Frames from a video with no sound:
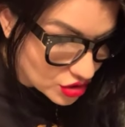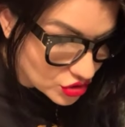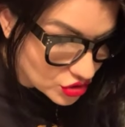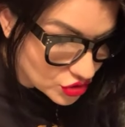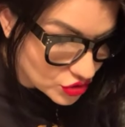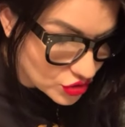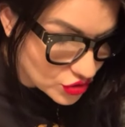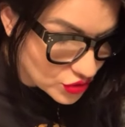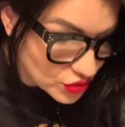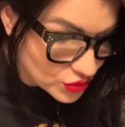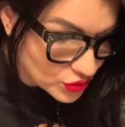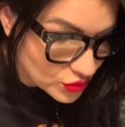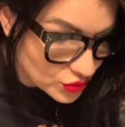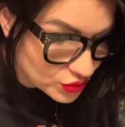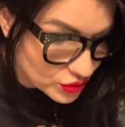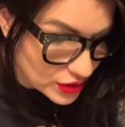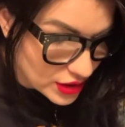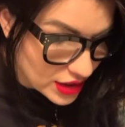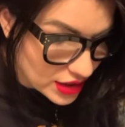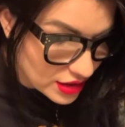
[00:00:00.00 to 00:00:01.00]

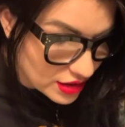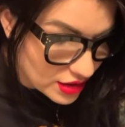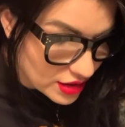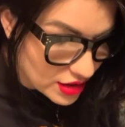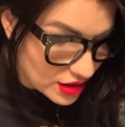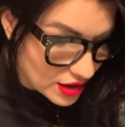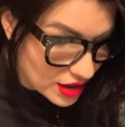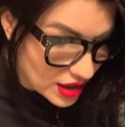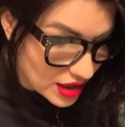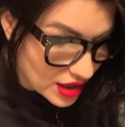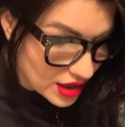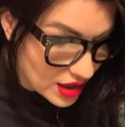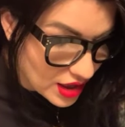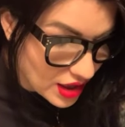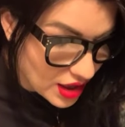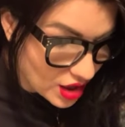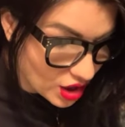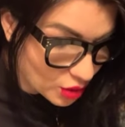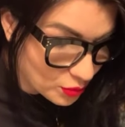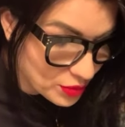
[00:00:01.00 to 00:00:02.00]
you
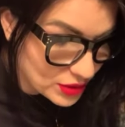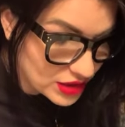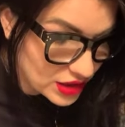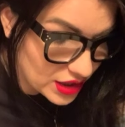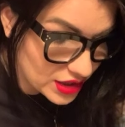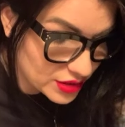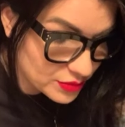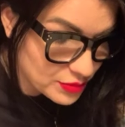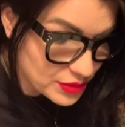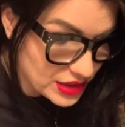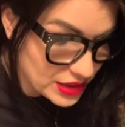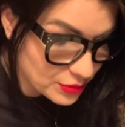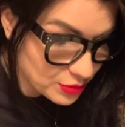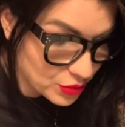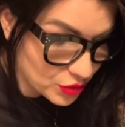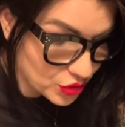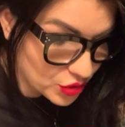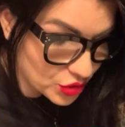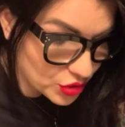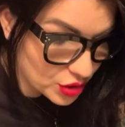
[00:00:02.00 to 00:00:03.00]
help a lot of
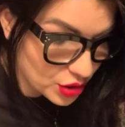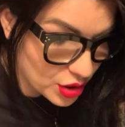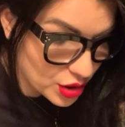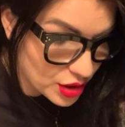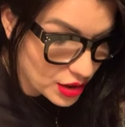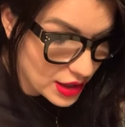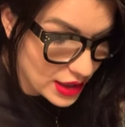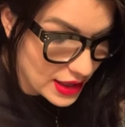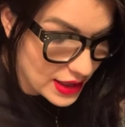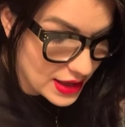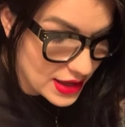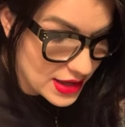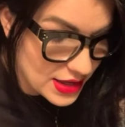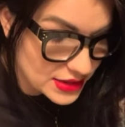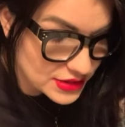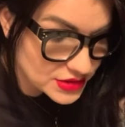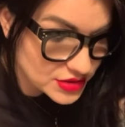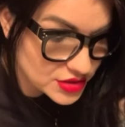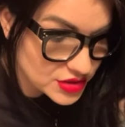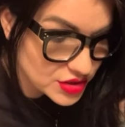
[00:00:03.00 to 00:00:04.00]
people
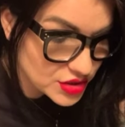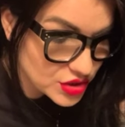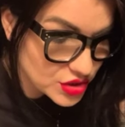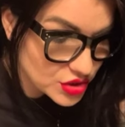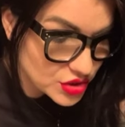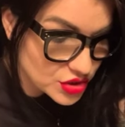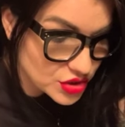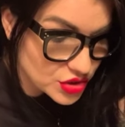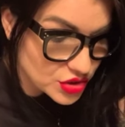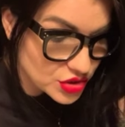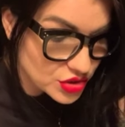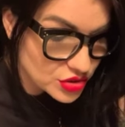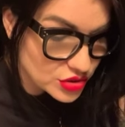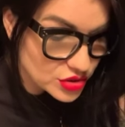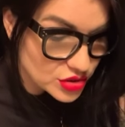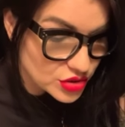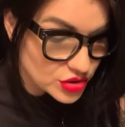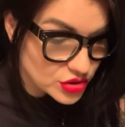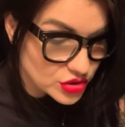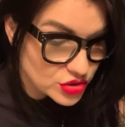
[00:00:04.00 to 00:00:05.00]
and
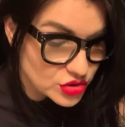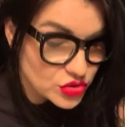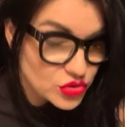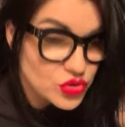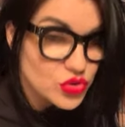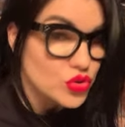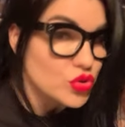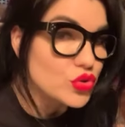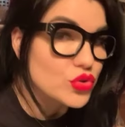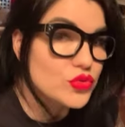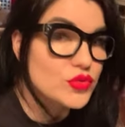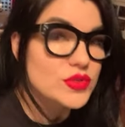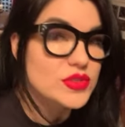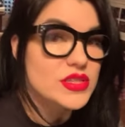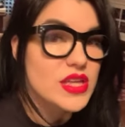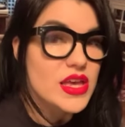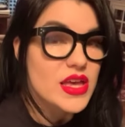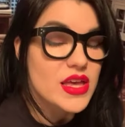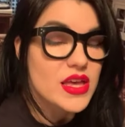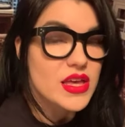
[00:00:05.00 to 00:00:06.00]

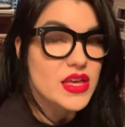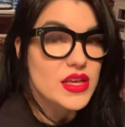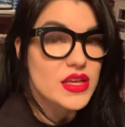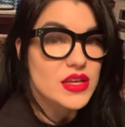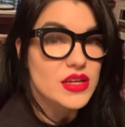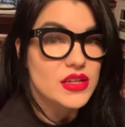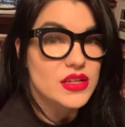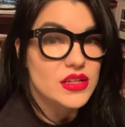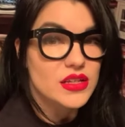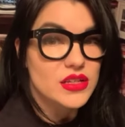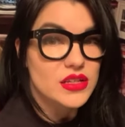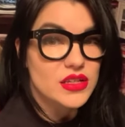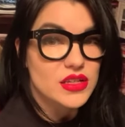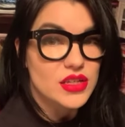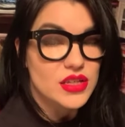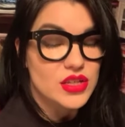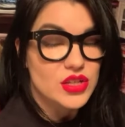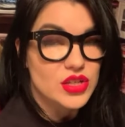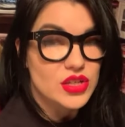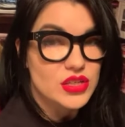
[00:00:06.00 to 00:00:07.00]
Tuesday,
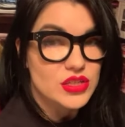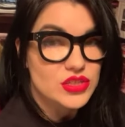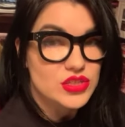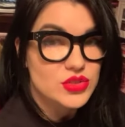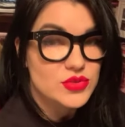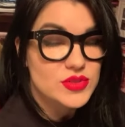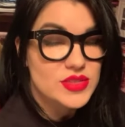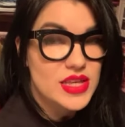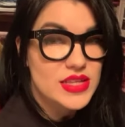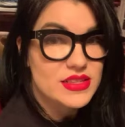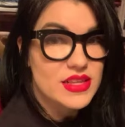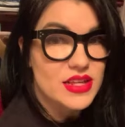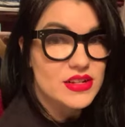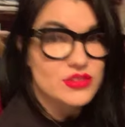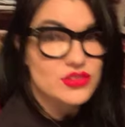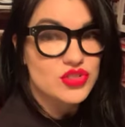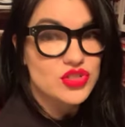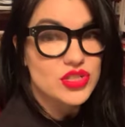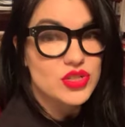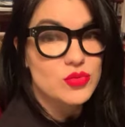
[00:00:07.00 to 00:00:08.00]
Tuesday's
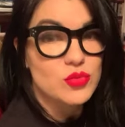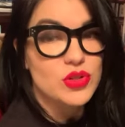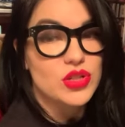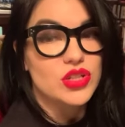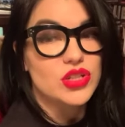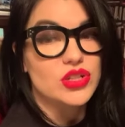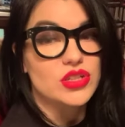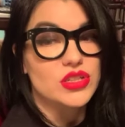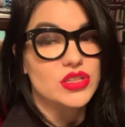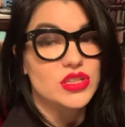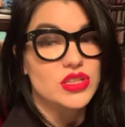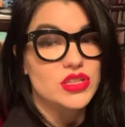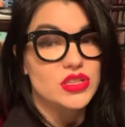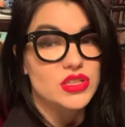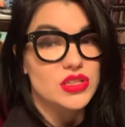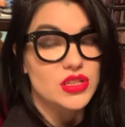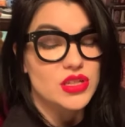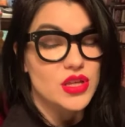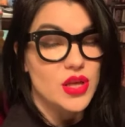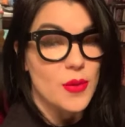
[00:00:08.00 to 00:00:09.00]
energy will
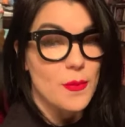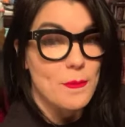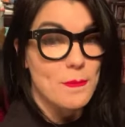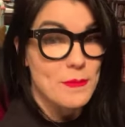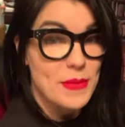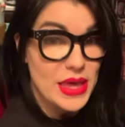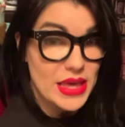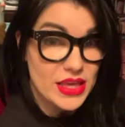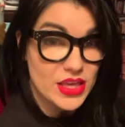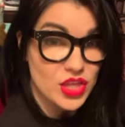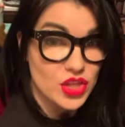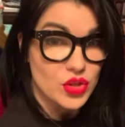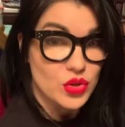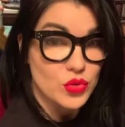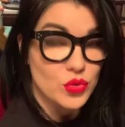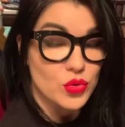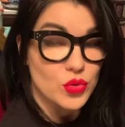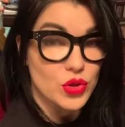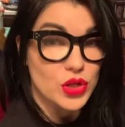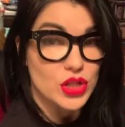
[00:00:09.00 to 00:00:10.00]
make
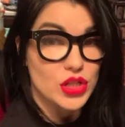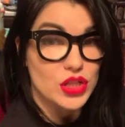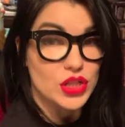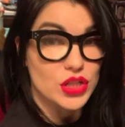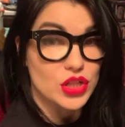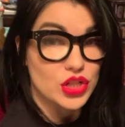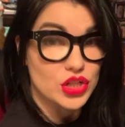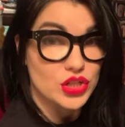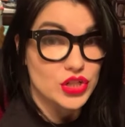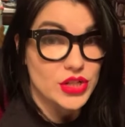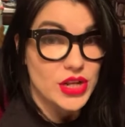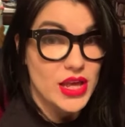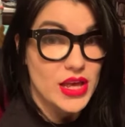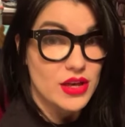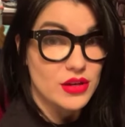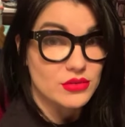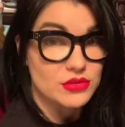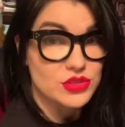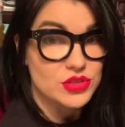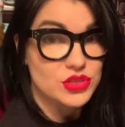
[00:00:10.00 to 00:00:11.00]
you learn
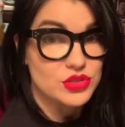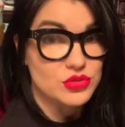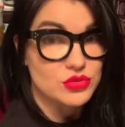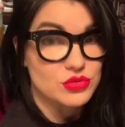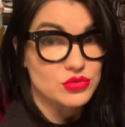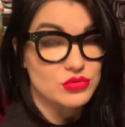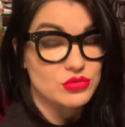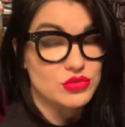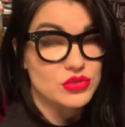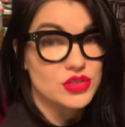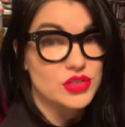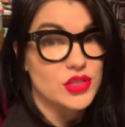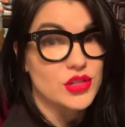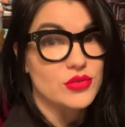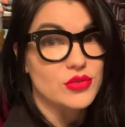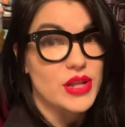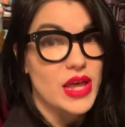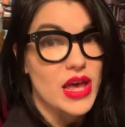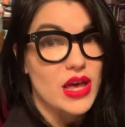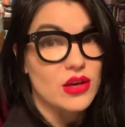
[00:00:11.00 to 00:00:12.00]
how to
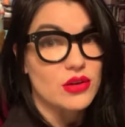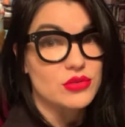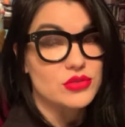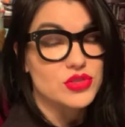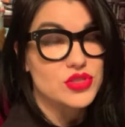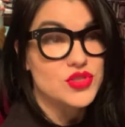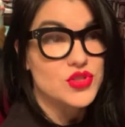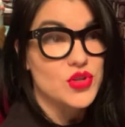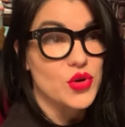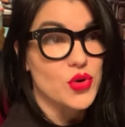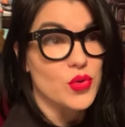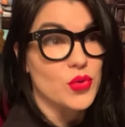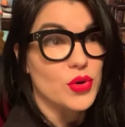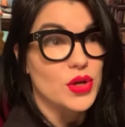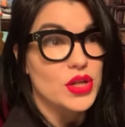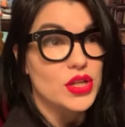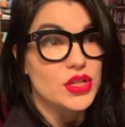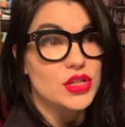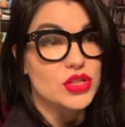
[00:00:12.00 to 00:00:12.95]
slow down. So